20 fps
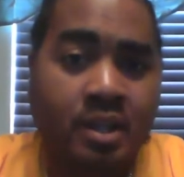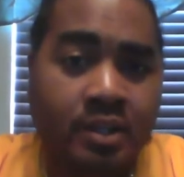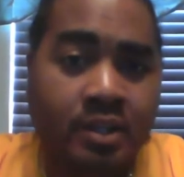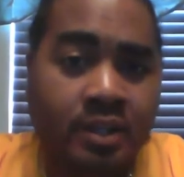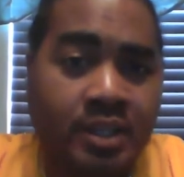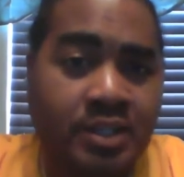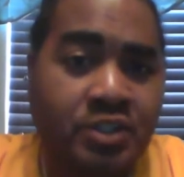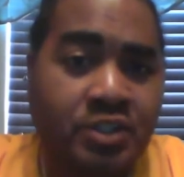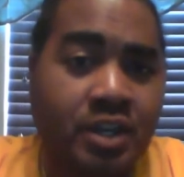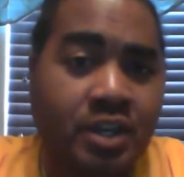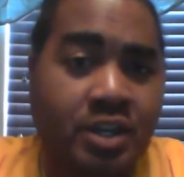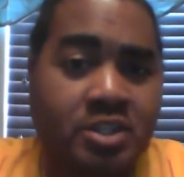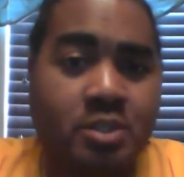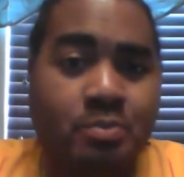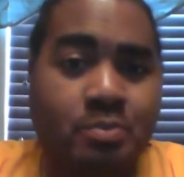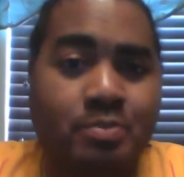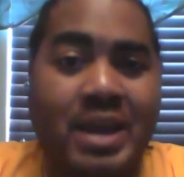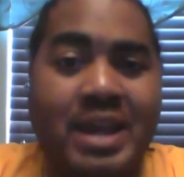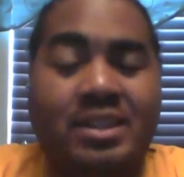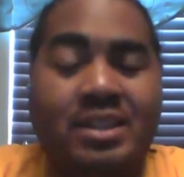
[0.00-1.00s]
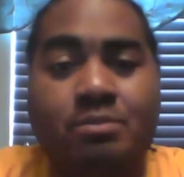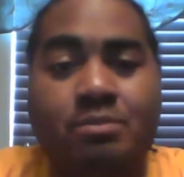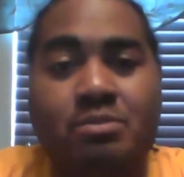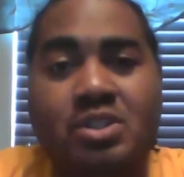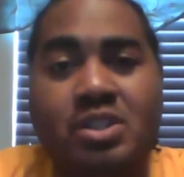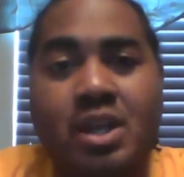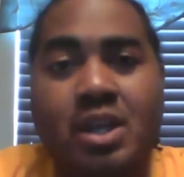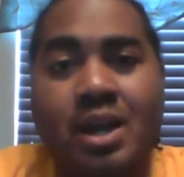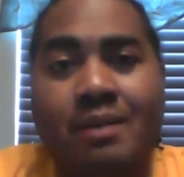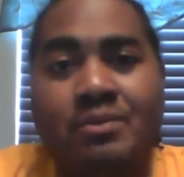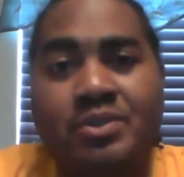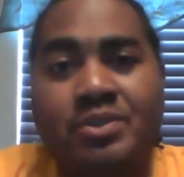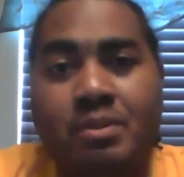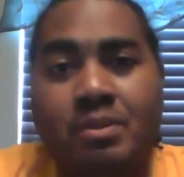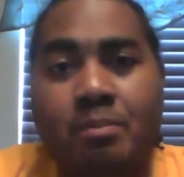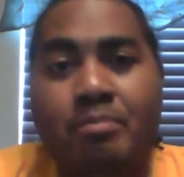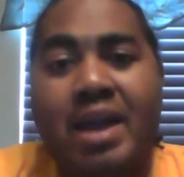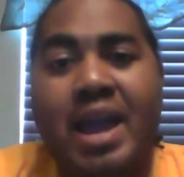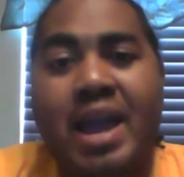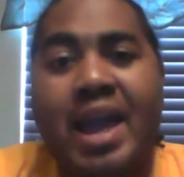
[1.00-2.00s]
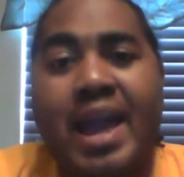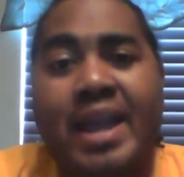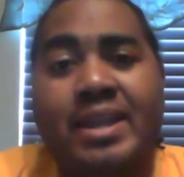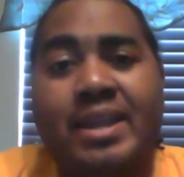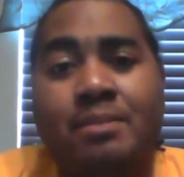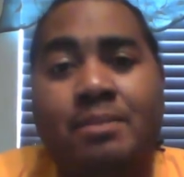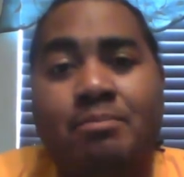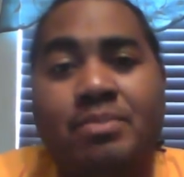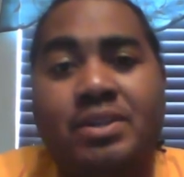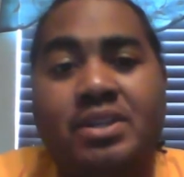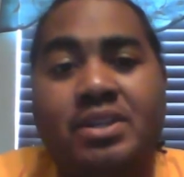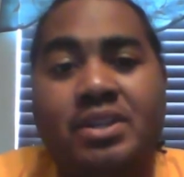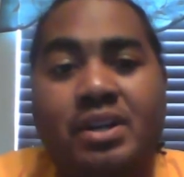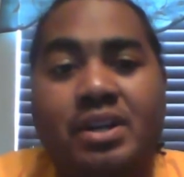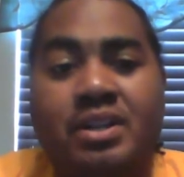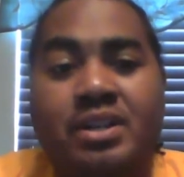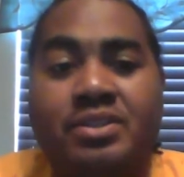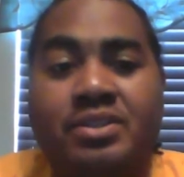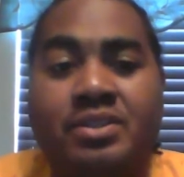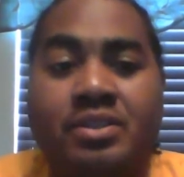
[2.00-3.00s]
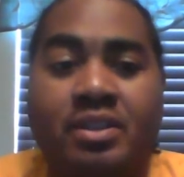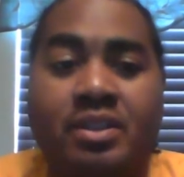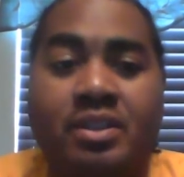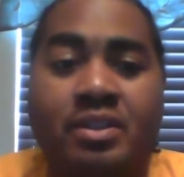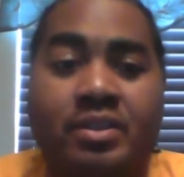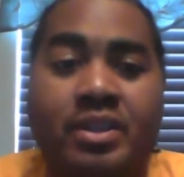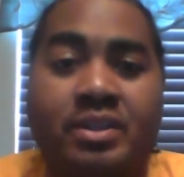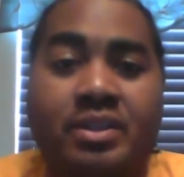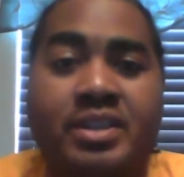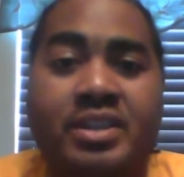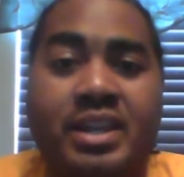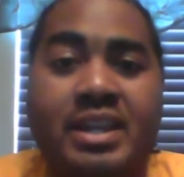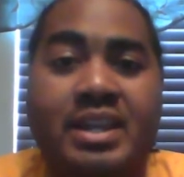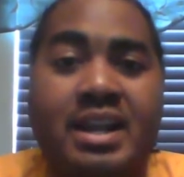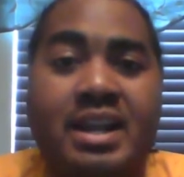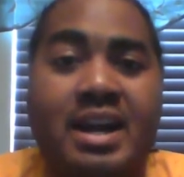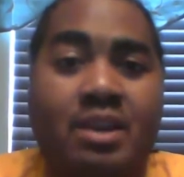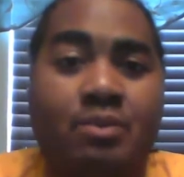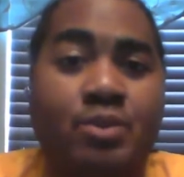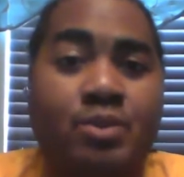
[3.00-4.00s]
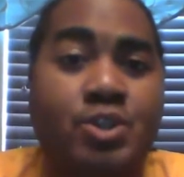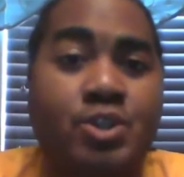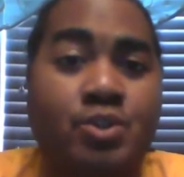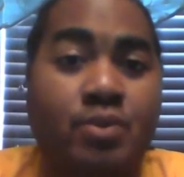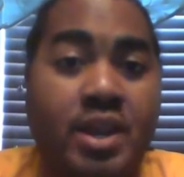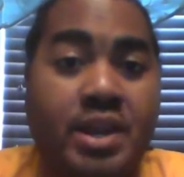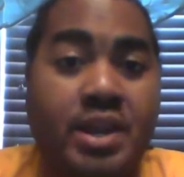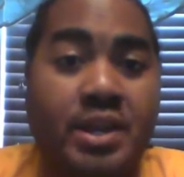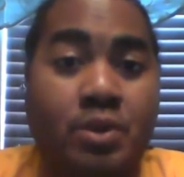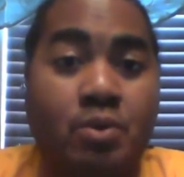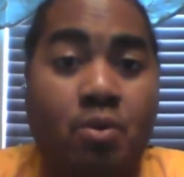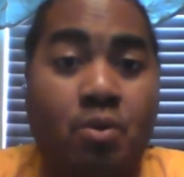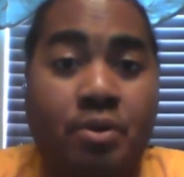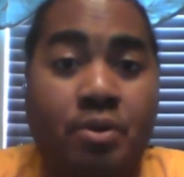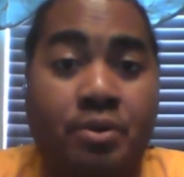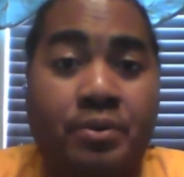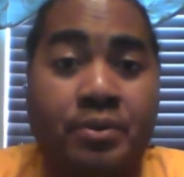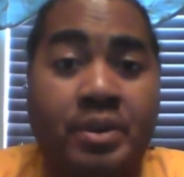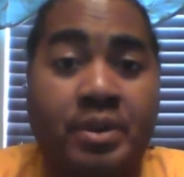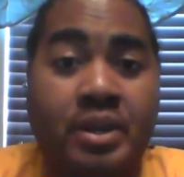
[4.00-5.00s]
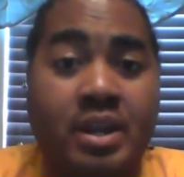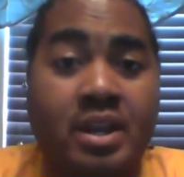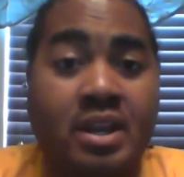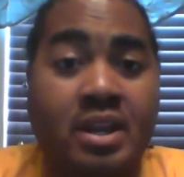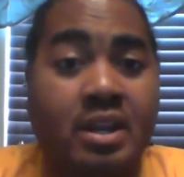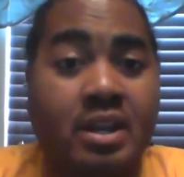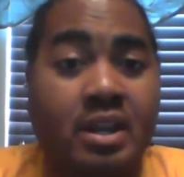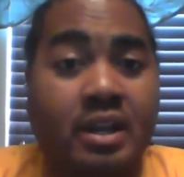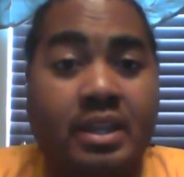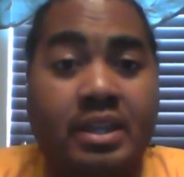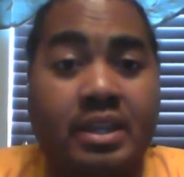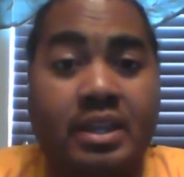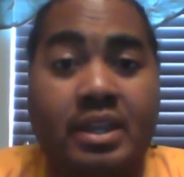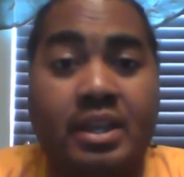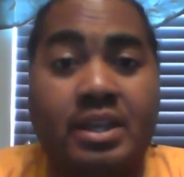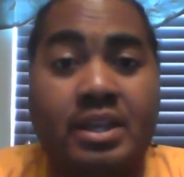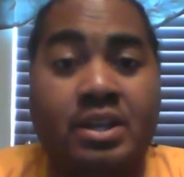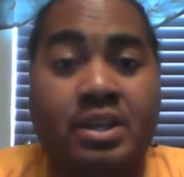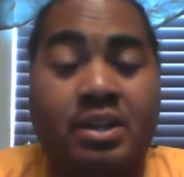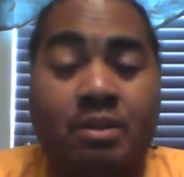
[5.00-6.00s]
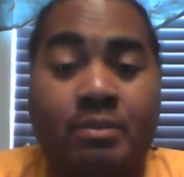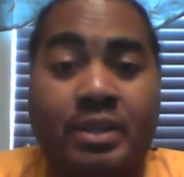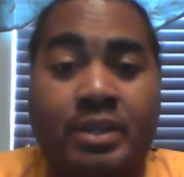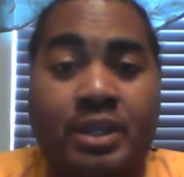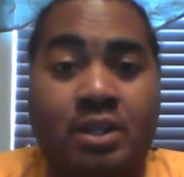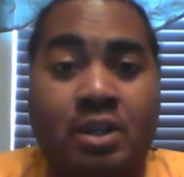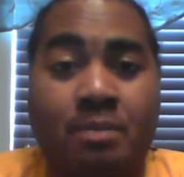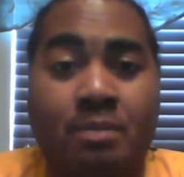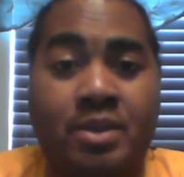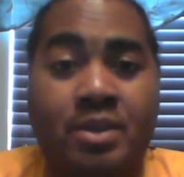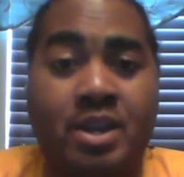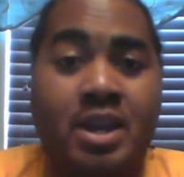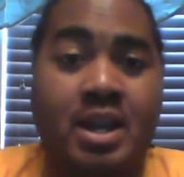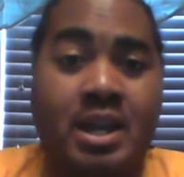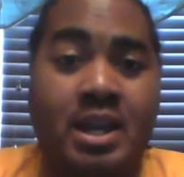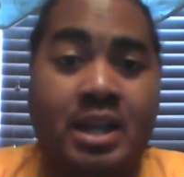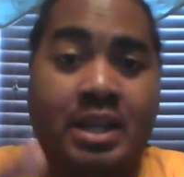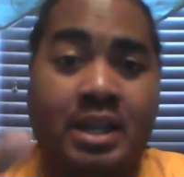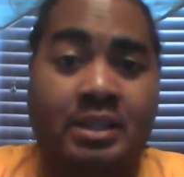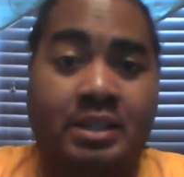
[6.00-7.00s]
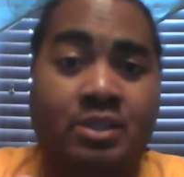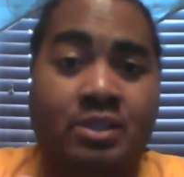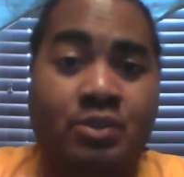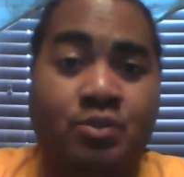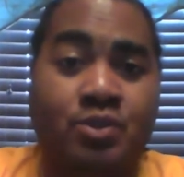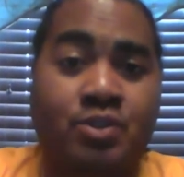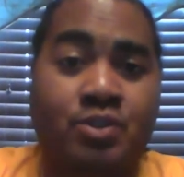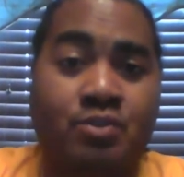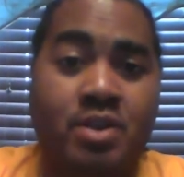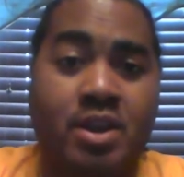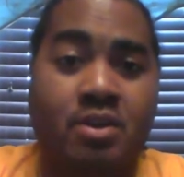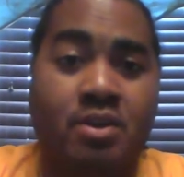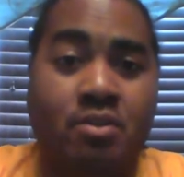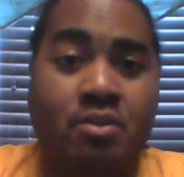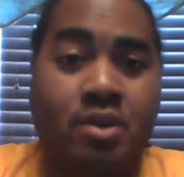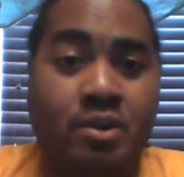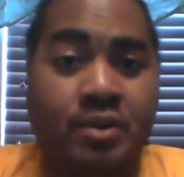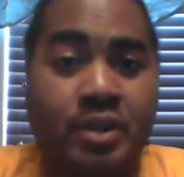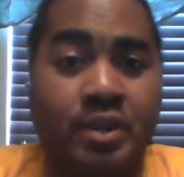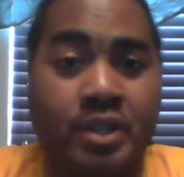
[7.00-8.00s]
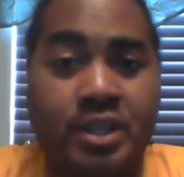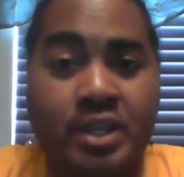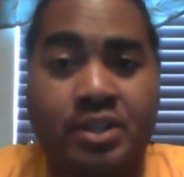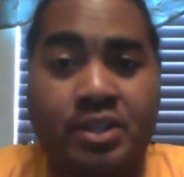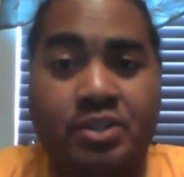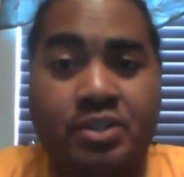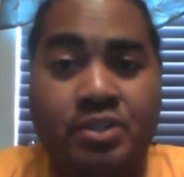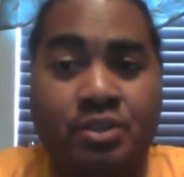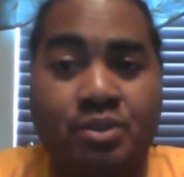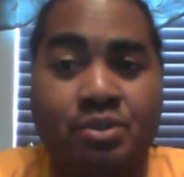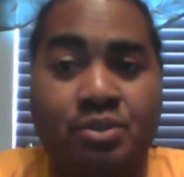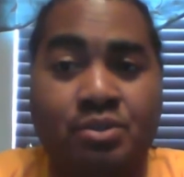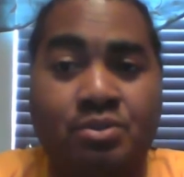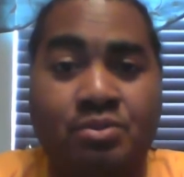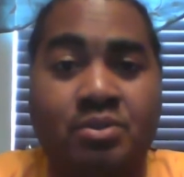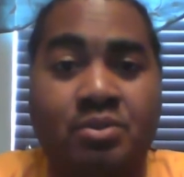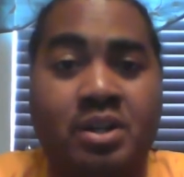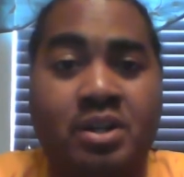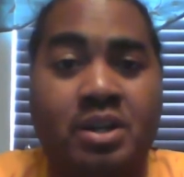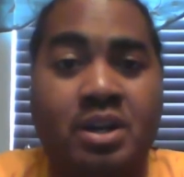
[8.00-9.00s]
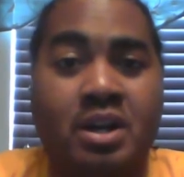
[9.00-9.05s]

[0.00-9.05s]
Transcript: These judges pat themselves on the back because they'll take out a restraining order. Again, like, oh yeah, I got this restraining order against you,